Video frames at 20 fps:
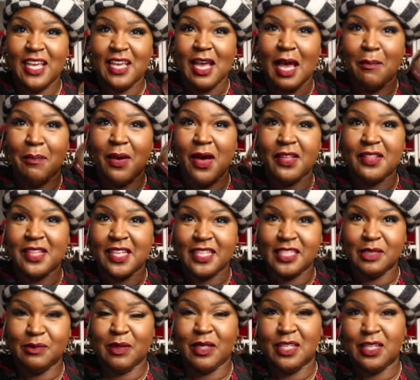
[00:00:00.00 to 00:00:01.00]
I bought
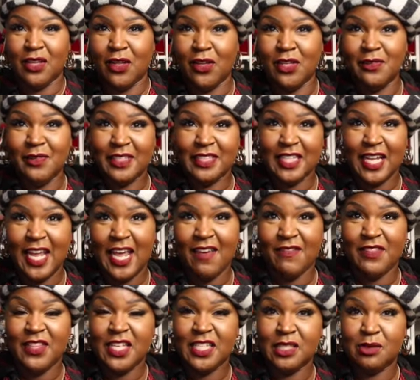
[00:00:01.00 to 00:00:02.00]
this one, and the only reason I
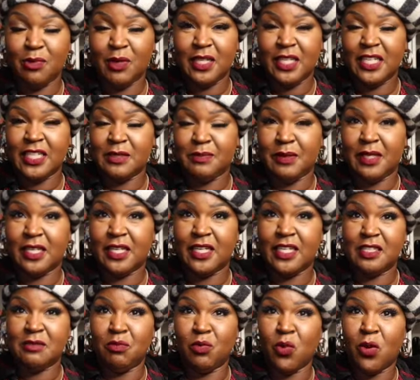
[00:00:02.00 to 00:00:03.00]
have this one is
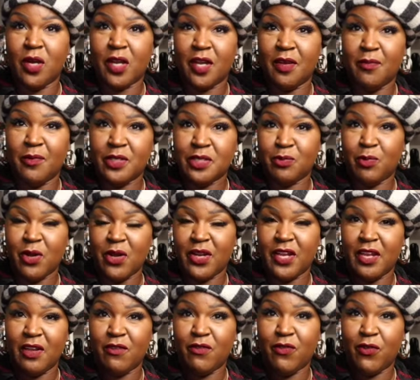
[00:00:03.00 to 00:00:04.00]
because Morgan was
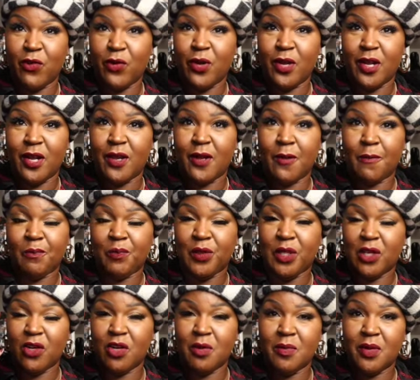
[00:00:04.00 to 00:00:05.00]
working for
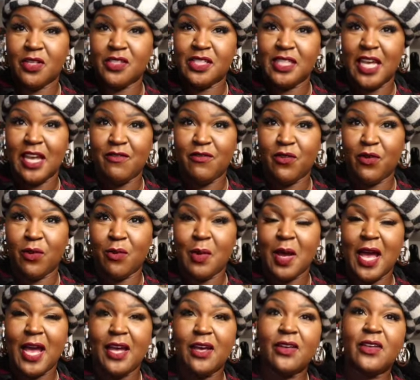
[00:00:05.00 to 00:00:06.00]
Mercier for a
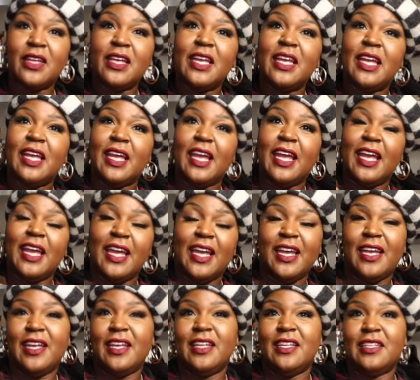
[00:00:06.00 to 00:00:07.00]
while.
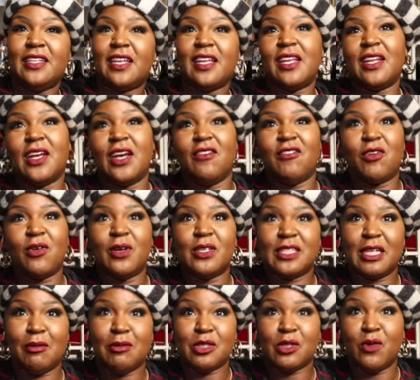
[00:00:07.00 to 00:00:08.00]
And, you know, of course
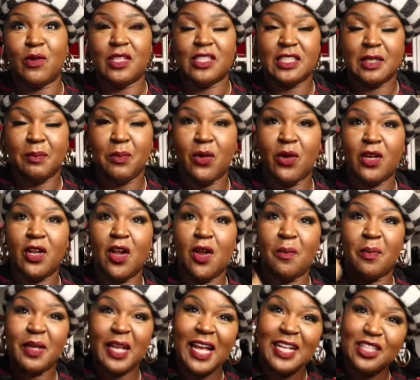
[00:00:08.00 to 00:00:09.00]
I was going to support her,
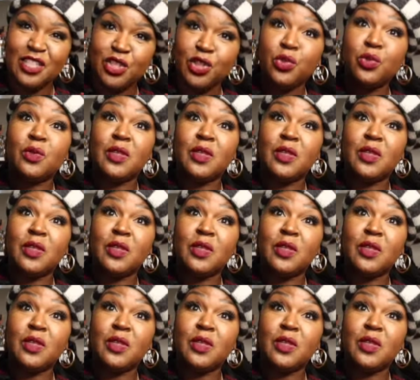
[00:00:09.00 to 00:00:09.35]
but I do